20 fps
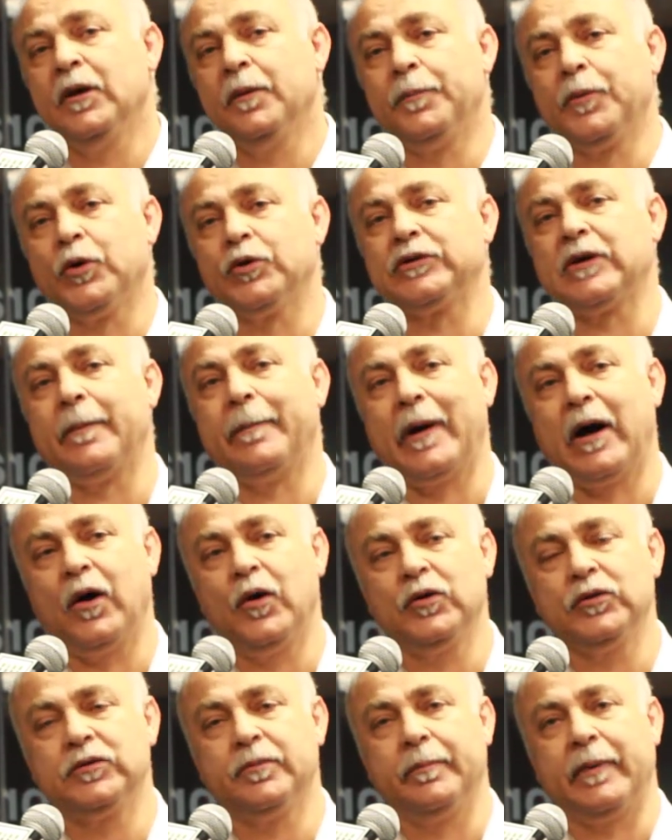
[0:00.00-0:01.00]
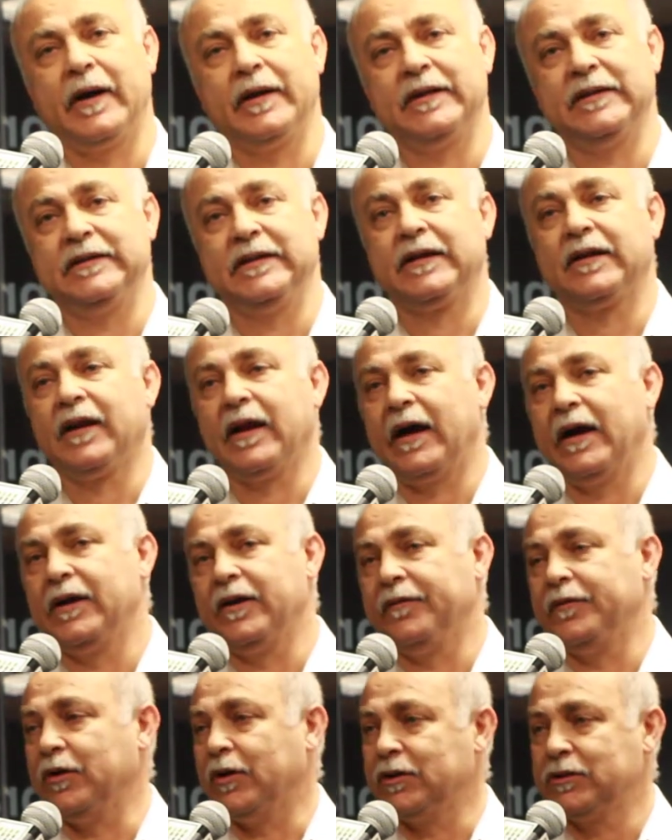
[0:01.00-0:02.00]
brought about by the decline
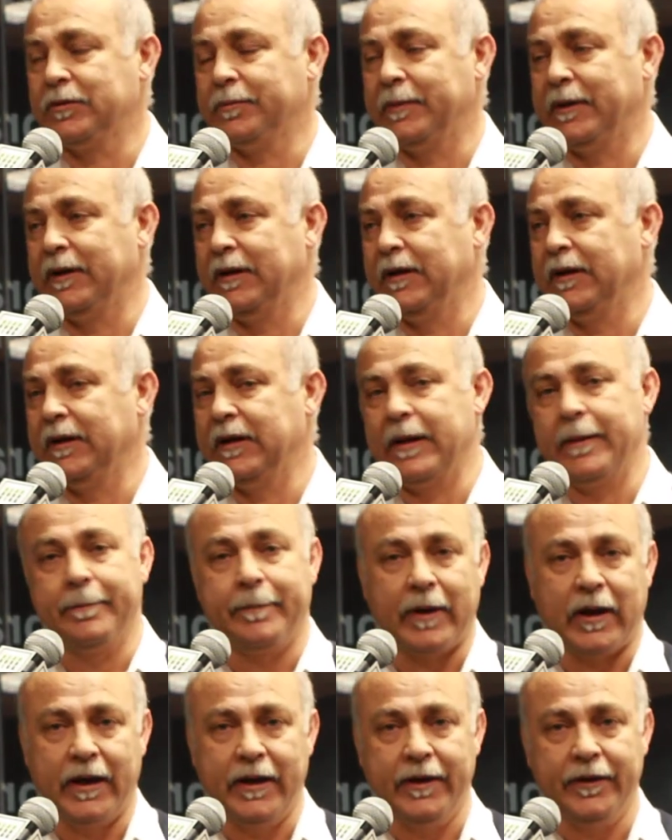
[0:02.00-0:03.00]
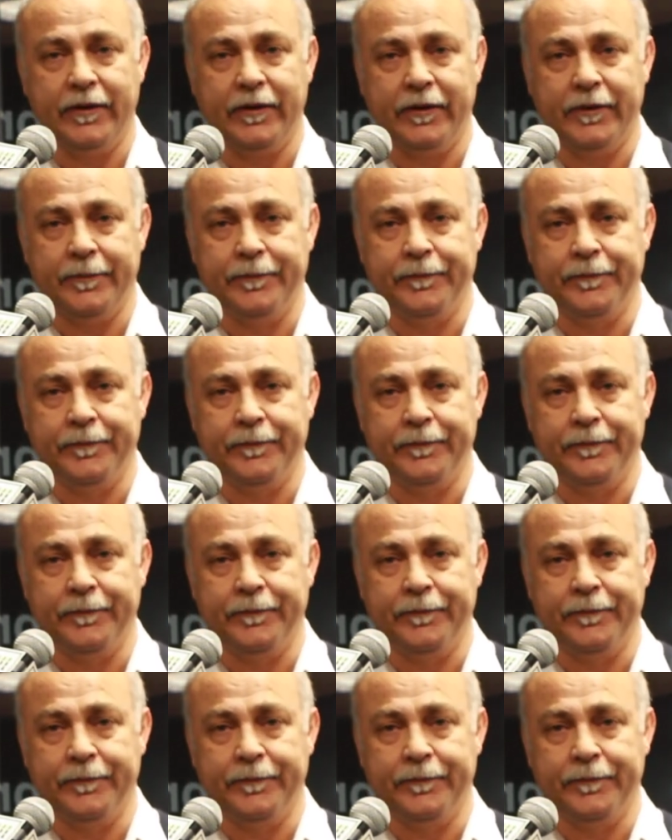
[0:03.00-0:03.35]
of the Ottoman Empire,